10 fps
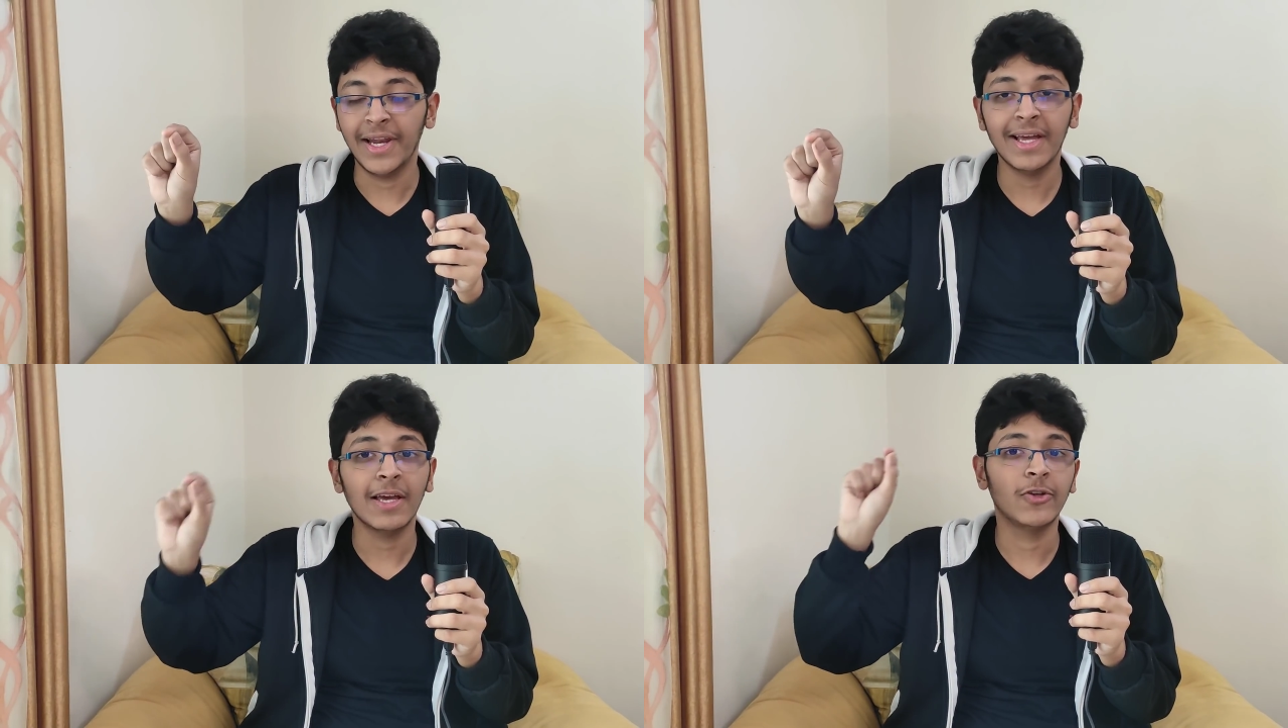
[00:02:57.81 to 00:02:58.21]

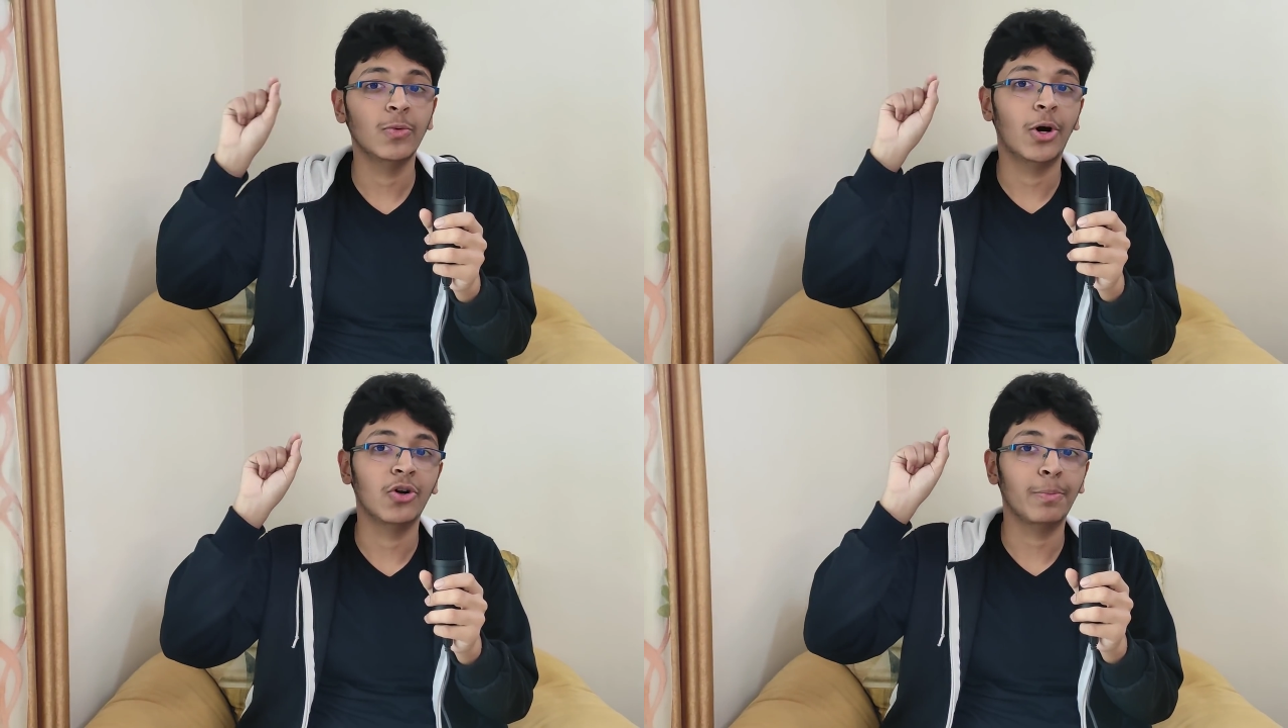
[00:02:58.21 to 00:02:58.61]
link if
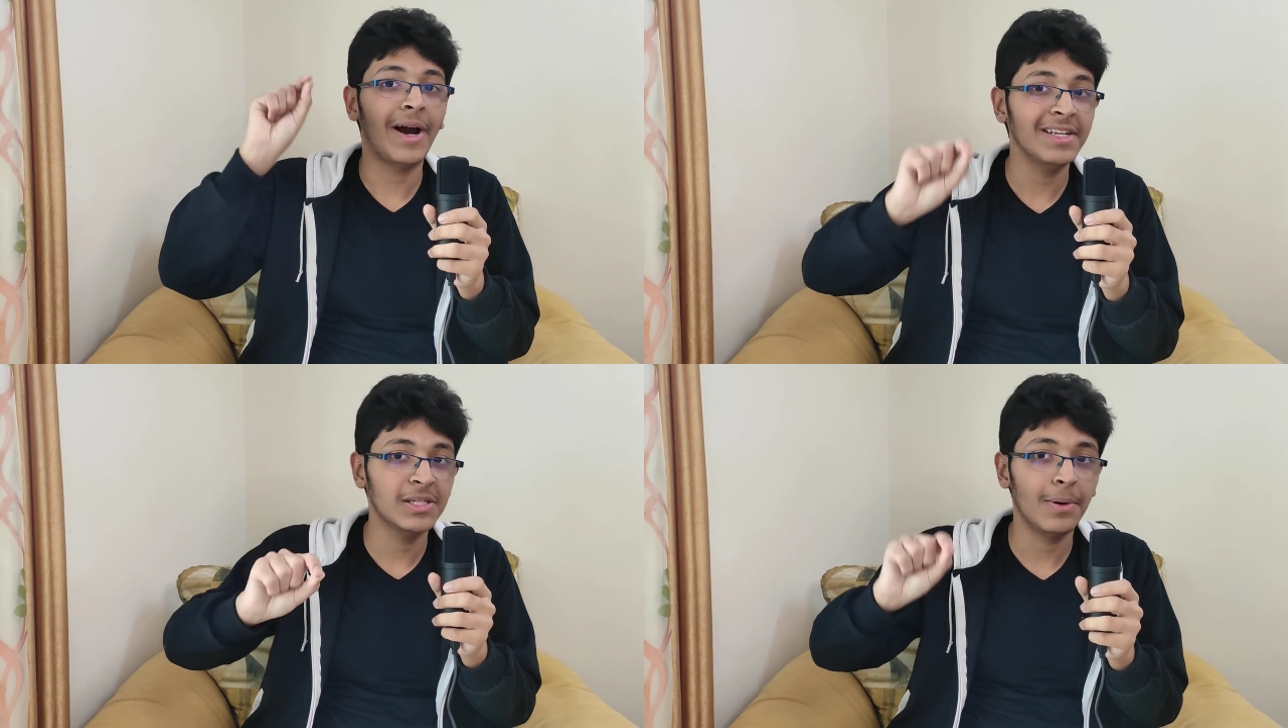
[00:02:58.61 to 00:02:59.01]
you want to
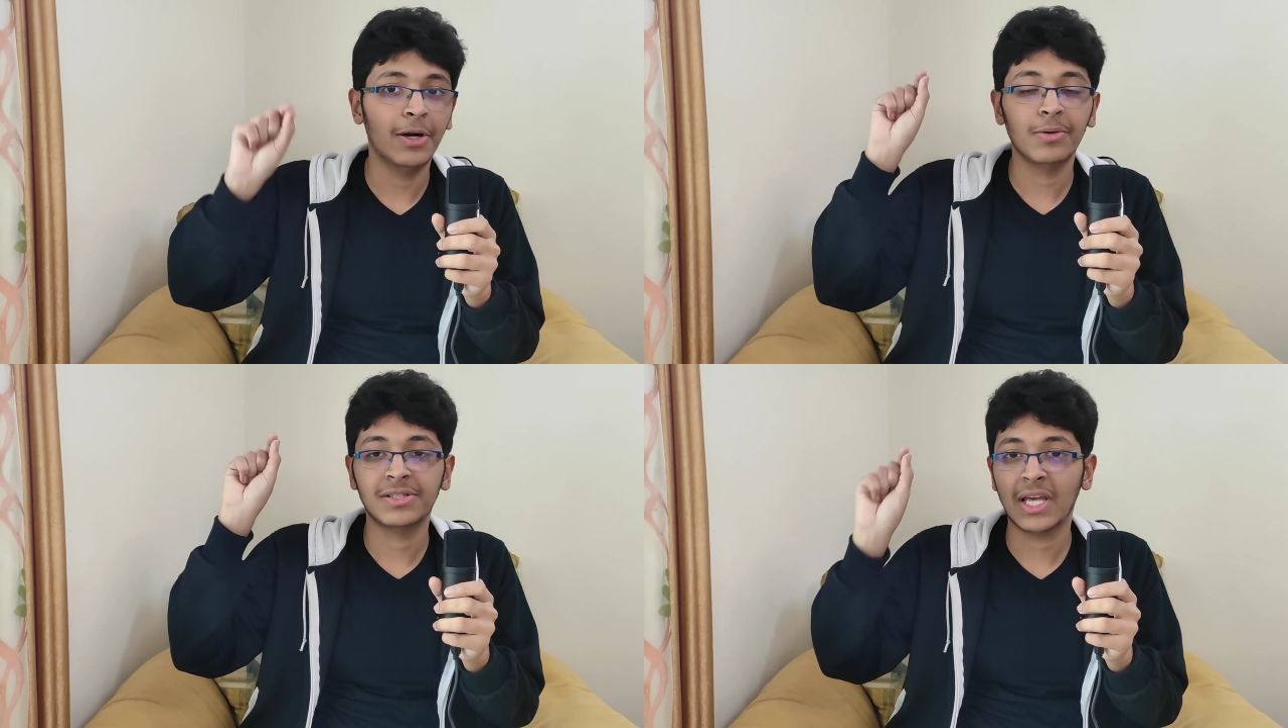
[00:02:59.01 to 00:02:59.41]
participate
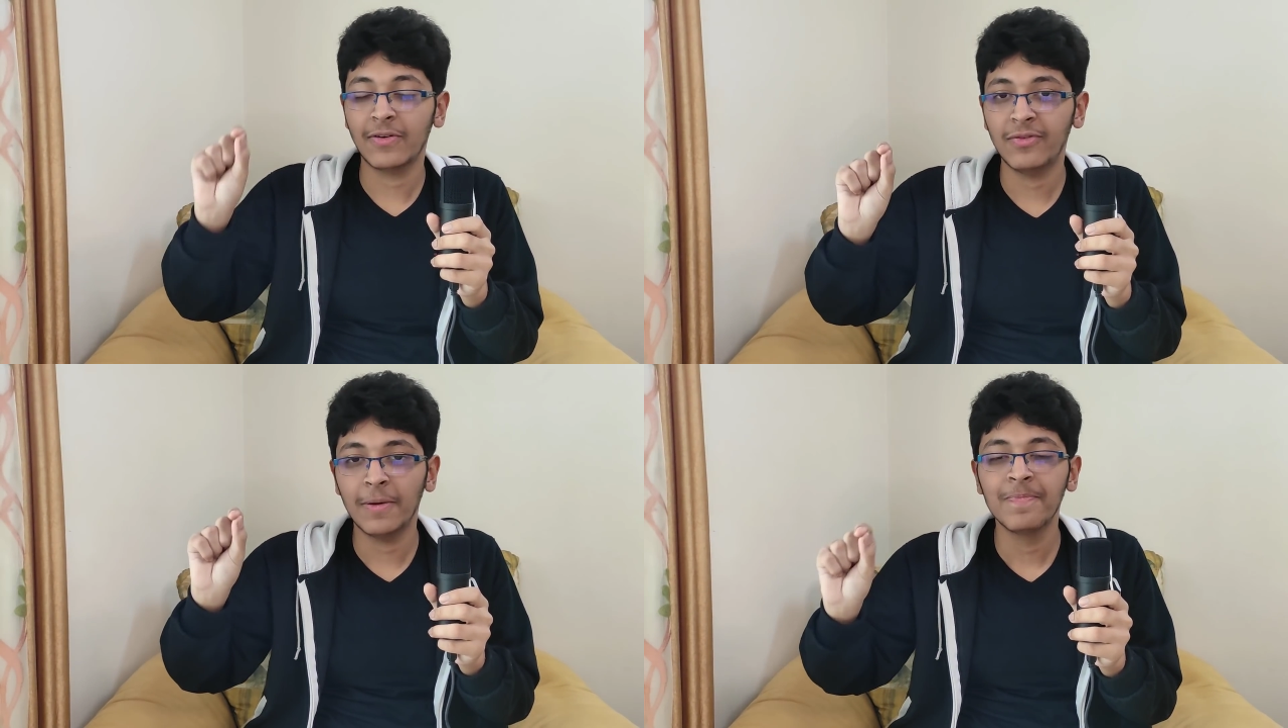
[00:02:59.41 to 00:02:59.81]
into this
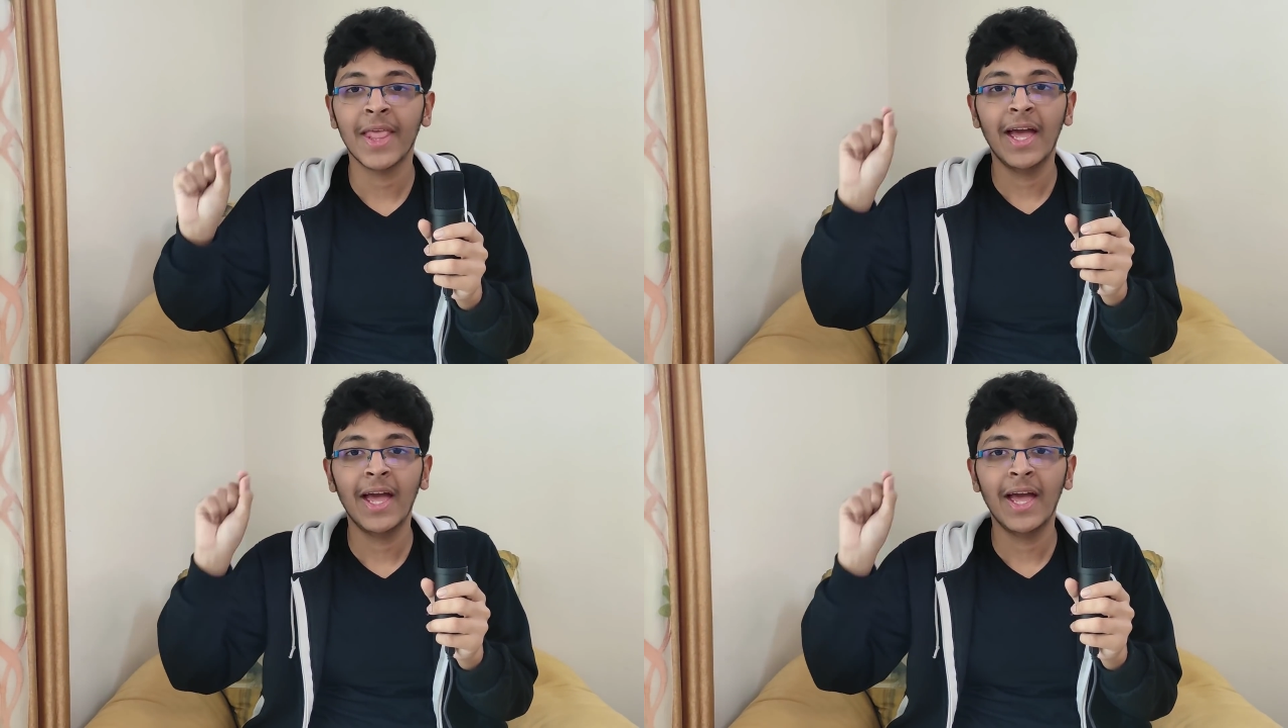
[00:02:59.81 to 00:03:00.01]
giveaway